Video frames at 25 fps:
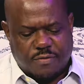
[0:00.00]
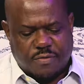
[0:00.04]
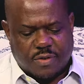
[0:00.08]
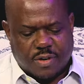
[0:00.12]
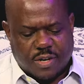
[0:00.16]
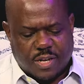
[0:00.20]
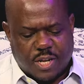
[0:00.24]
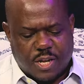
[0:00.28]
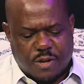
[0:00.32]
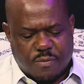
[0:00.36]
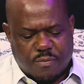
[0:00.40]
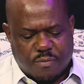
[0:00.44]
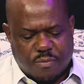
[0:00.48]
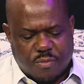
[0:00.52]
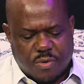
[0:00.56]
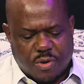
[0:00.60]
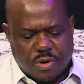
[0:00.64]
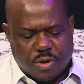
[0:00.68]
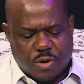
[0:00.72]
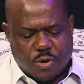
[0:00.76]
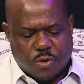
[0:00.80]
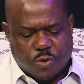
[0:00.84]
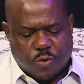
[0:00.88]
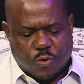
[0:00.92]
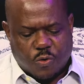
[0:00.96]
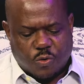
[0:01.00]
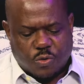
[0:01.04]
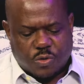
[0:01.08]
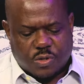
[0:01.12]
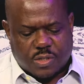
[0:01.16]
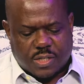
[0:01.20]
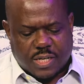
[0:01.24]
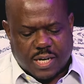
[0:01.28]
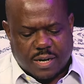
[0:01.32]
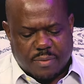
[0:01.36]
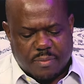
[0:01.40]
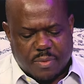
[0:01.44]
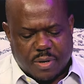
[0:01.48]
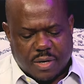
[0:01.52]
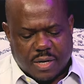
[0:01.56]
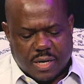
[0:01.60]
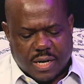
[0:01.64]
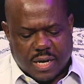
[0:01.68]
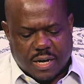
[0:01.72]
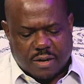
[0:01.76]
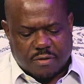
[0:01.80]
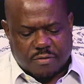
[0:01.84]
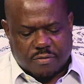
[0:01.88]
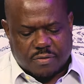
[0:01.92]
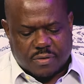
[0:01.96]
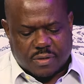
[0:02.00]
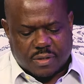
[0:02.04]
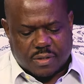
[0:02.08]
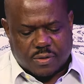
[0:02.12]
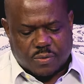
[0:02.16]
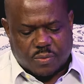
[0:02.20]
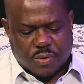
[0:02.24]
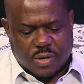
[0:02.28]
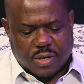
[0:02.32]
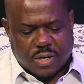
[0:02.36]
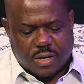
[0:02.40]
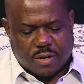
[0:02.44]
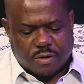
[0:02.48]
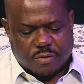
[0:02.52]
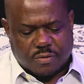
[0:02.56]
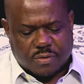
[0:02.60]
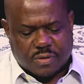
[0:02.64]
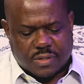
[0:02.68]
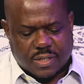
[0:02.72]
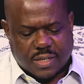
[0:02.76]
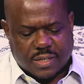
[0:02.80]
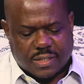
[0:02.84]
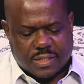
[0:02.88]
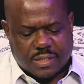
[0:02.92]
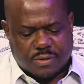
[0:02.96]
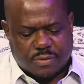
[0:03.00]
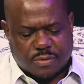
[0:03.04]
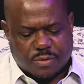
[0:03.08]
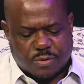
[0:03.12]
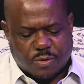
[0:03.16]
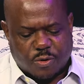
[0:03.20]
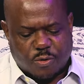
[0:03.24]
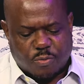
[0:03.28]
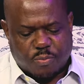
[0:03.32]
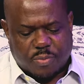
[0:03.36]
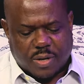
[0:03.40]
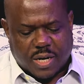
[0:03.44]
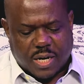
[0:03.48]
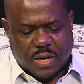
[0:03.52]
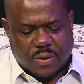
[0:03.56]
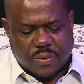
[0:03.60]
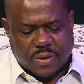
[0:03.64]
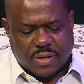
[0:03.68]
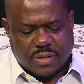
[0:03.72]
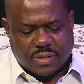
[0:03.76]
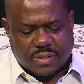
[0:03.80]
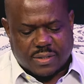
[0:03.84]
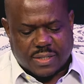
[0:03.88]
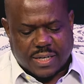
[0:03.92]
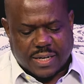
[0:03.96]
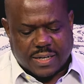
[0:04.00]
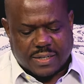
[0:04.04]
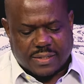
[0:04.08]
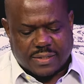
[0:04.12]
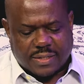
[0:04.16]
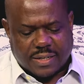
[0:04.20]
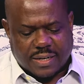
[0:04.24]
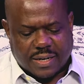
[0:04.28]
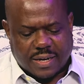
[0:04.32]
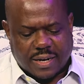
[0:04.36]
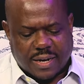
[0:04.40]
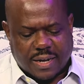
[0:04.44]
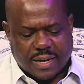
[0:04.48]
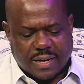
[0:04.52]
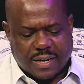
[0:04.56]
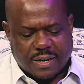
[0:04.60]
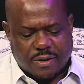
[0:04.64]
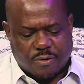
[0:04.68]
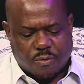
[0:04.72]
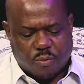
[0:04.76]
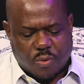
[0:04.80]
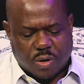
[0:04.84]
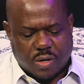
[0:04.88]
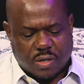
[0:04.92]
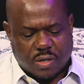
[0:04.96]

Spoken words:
Even him who's coming after the working of Satan with all power and signs and lying